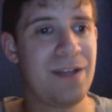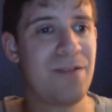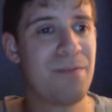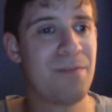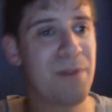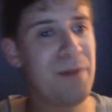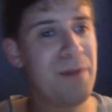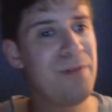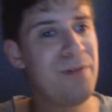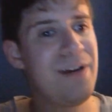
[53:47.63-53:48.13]

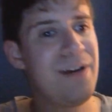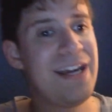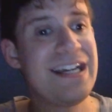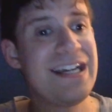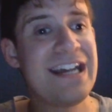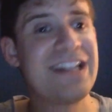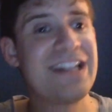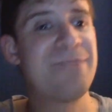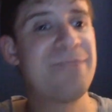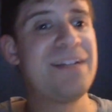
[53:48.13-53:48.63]
Bubba Ray
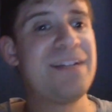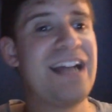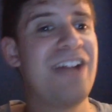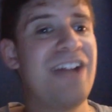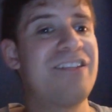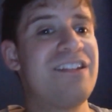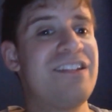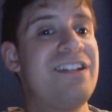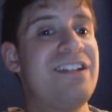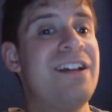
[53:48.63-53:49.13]
end up
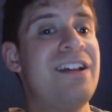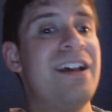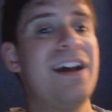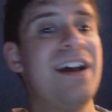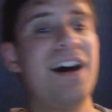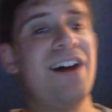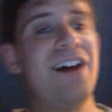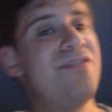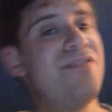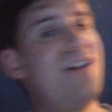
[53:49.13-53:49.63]
announcing
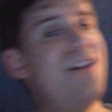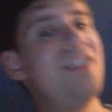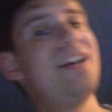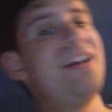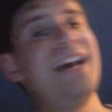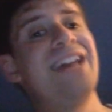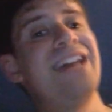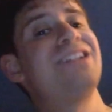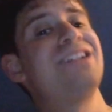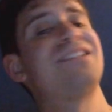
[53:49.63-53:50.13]
another
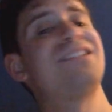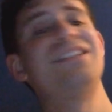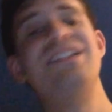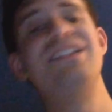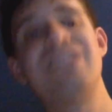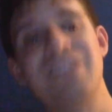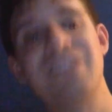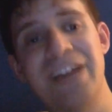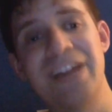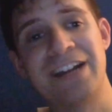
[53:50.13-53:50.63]
NXT
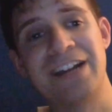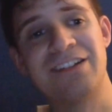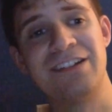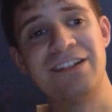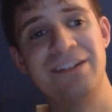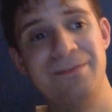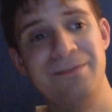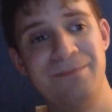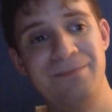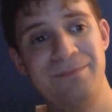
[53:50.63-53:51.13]
selection.
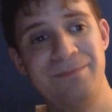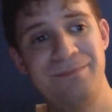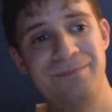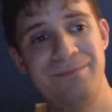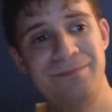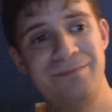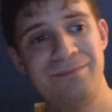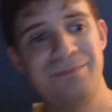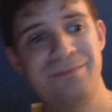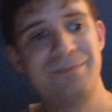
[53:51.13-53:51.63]

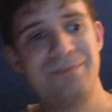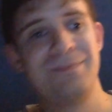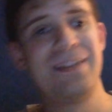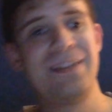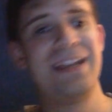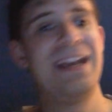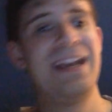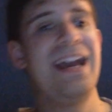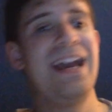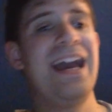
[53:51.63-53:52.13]

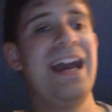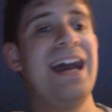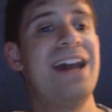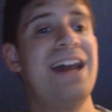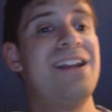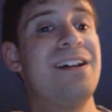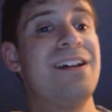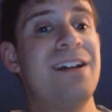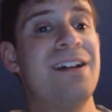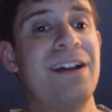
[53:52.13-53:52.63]

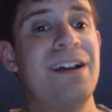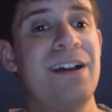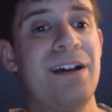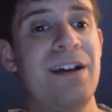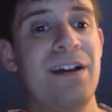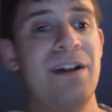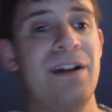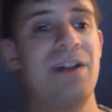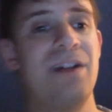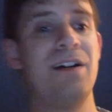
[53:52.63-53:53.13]
And
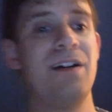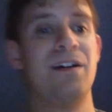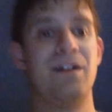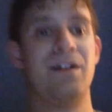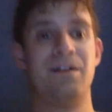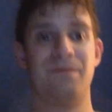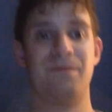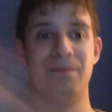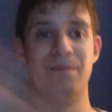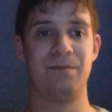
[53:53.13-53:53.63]

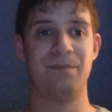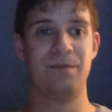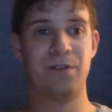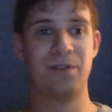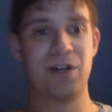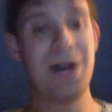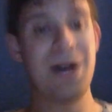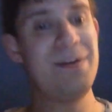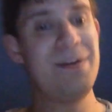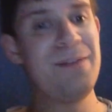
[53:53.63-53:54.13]

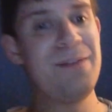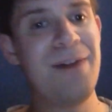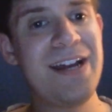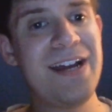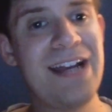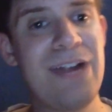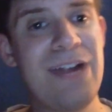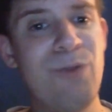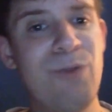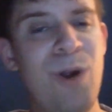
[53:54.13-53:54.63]
coming to
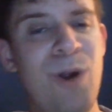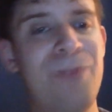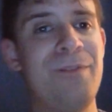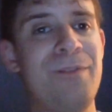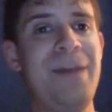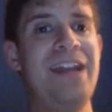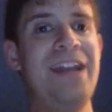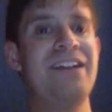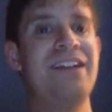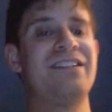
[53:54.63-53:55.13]
Monday Night Raw from
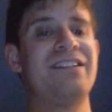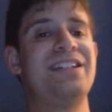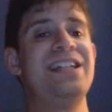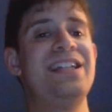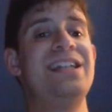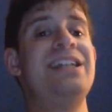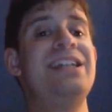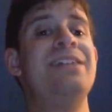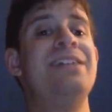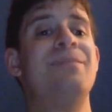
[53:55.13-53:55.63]

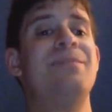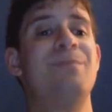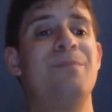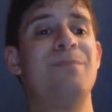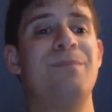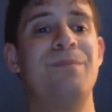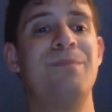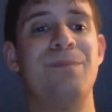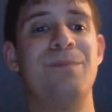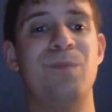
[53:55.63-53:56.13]
NXT
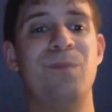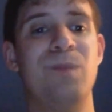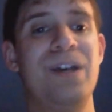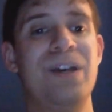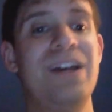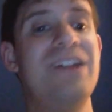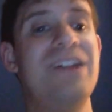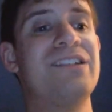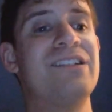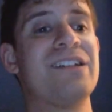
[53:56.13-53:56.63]

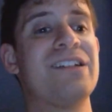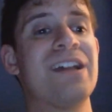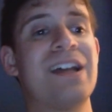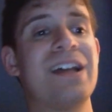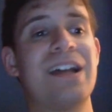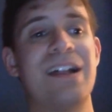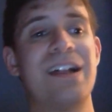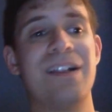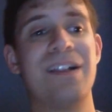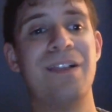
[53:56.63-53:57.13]
is
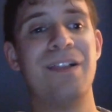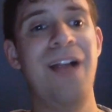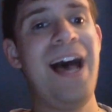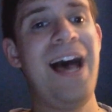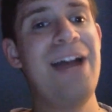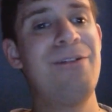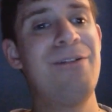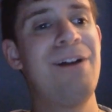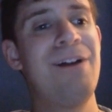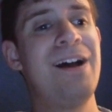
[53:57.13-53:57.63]

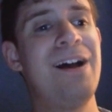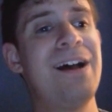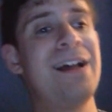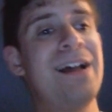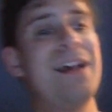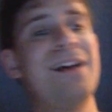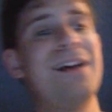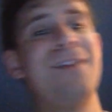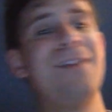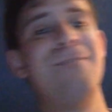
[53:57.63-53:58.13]
Lyra
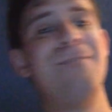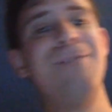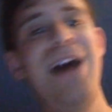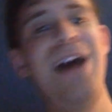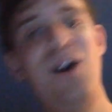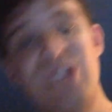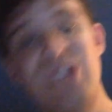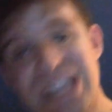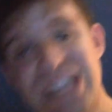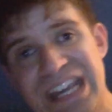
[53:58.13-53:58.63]

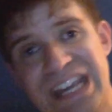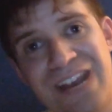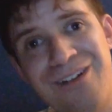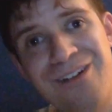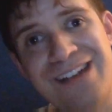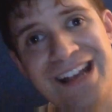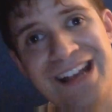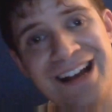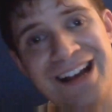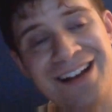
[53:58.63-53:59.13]

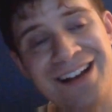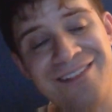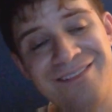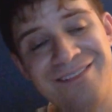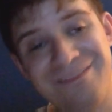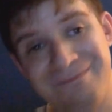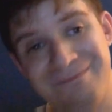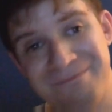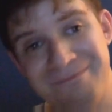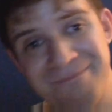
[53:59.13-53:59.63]
Valkyria.
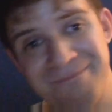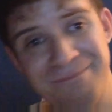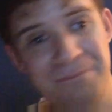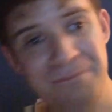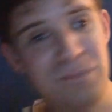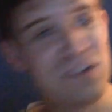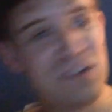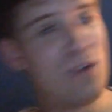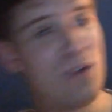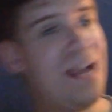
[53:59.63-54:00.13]

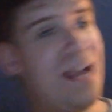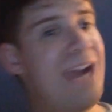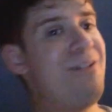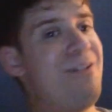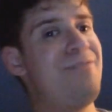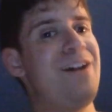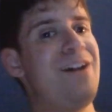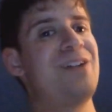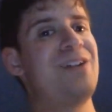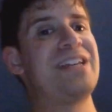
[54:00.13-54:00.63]
So
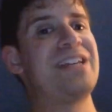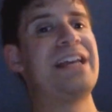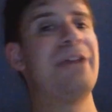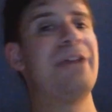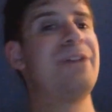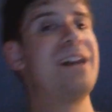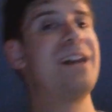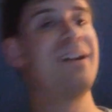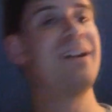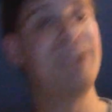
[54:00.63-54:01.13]
Lyra
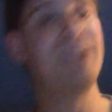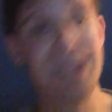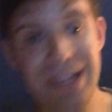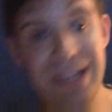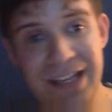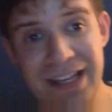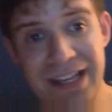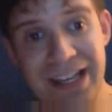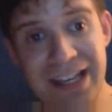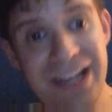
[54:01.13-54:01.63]
Valkyria
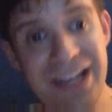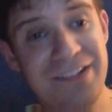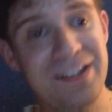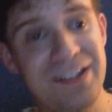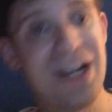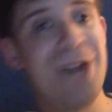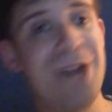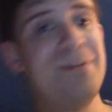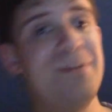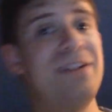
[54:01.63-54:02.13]
is
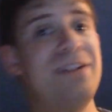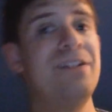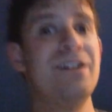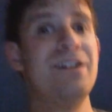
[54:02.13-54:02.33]
coming